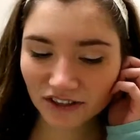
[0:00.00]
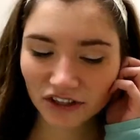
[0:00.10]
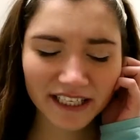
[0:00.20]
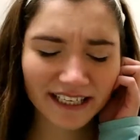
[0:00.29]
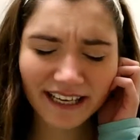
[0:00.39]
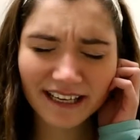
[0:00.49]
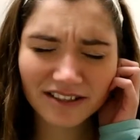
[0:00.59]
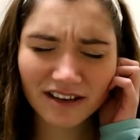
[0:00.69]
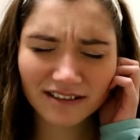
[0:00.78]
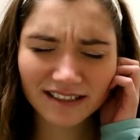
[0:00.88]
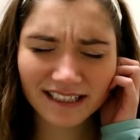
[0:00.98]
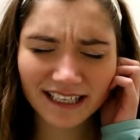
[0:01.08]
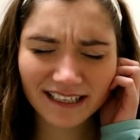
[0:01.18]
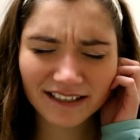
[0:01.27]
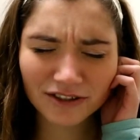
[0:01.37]
Shannon can't talk
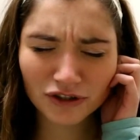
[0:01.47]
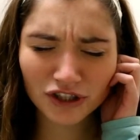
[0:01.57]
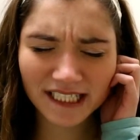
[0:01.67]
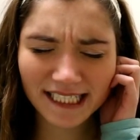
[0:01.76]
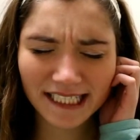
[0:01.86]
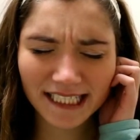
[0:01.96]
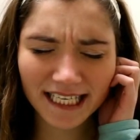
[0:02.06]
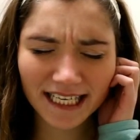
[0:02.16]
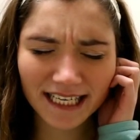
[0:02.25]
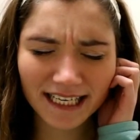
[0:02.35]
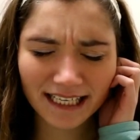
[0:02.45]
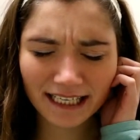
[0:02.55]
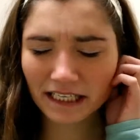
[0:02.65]
today because she's sick.